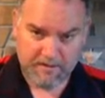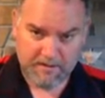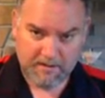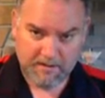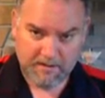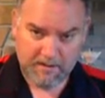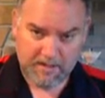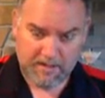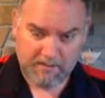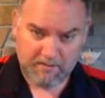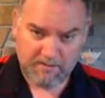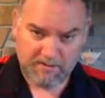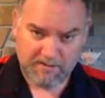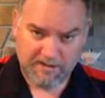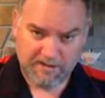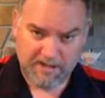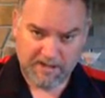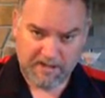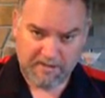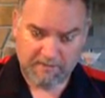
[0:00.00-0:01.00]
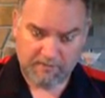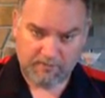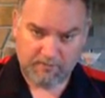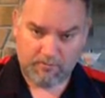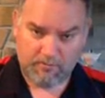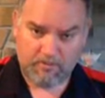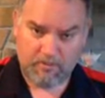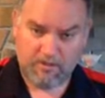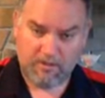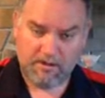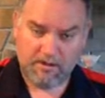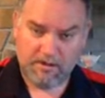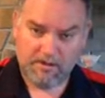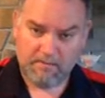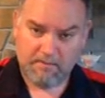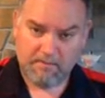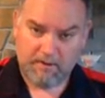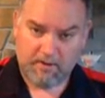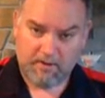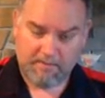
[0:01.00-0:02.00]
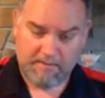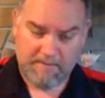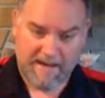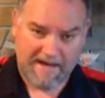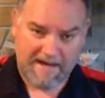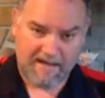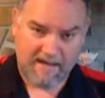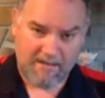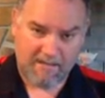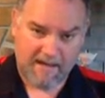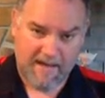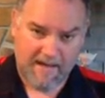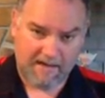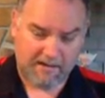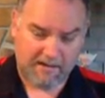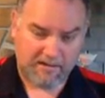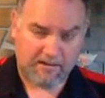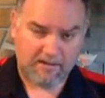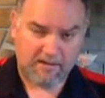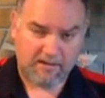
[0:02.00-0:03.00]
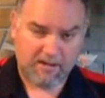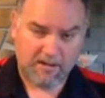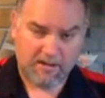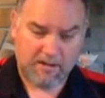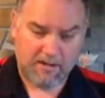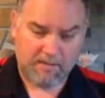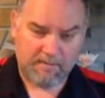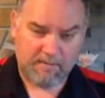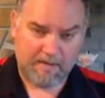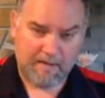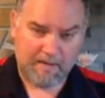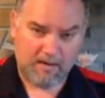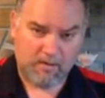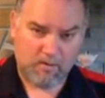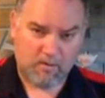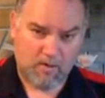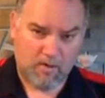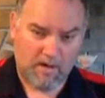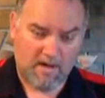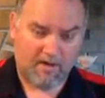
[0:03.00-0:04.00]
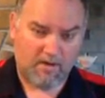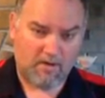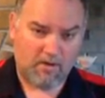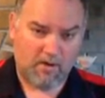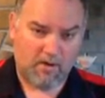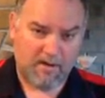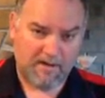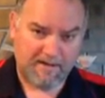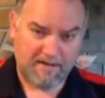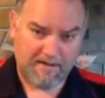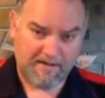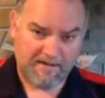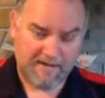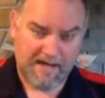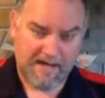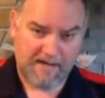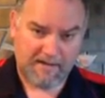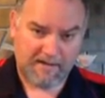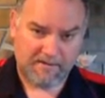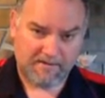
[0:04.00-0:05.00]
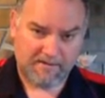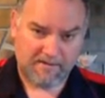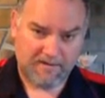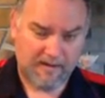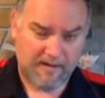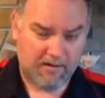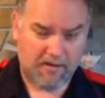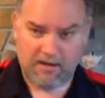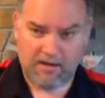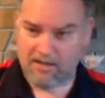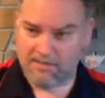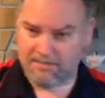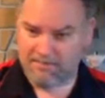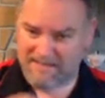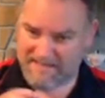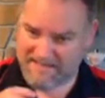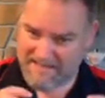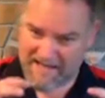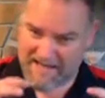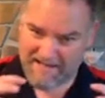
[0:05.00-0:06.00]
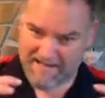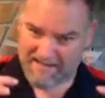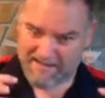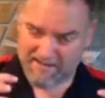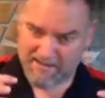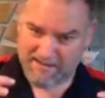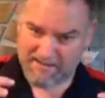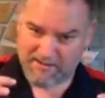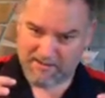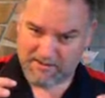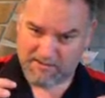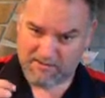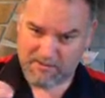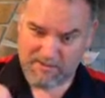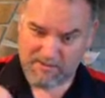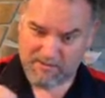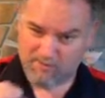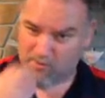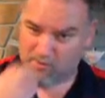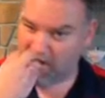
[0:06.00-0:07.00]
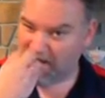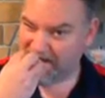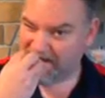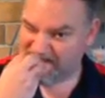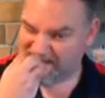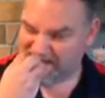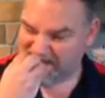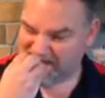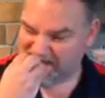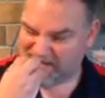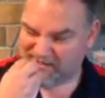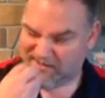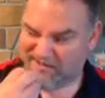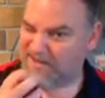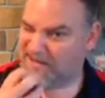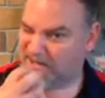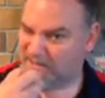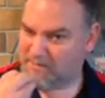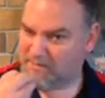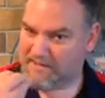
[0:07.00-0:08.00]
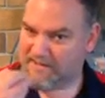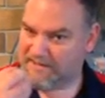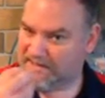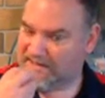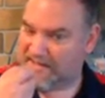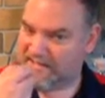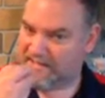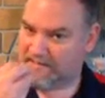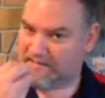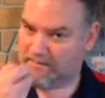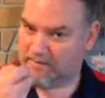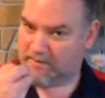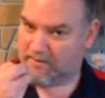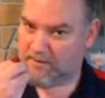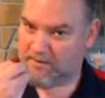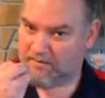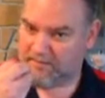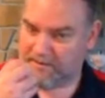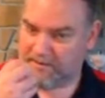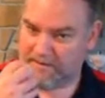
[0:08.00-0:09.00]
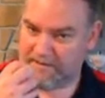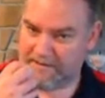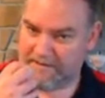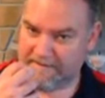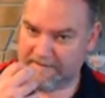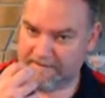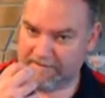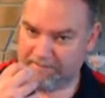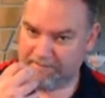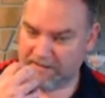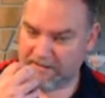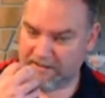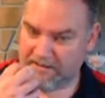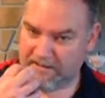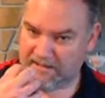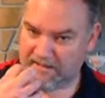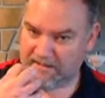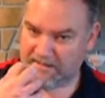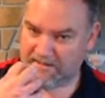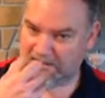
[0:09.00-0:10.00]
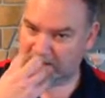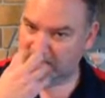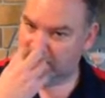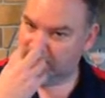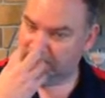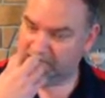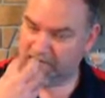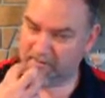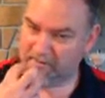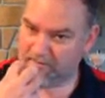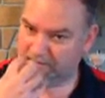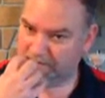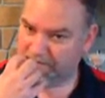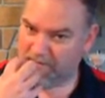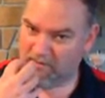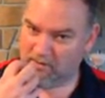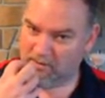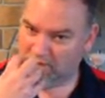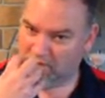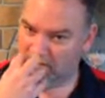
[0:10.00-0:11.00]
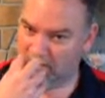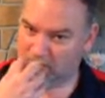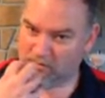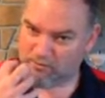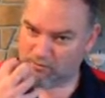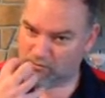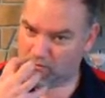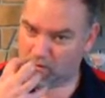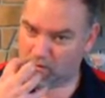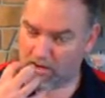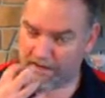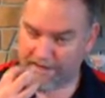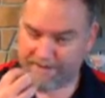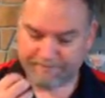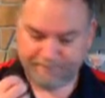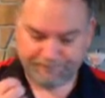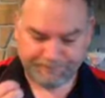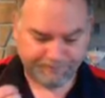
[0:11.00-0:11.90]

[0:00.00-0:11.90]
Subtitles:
really come through, but on the back of the palate I'm getting quite nice tannins. Now, not those big tannins that just like dry your teeth. You know those ones you get sometimes that your teeth feel furry or dry?